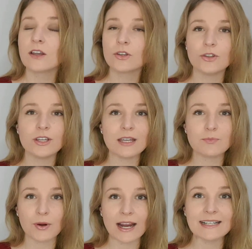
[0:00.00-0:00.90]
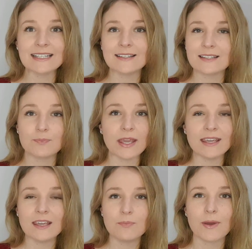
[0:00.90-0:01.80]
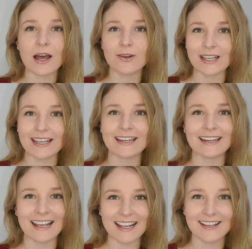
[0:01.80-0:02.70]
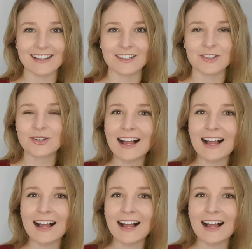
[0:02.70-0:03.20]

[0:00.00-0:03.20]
you can practice speaking about in English.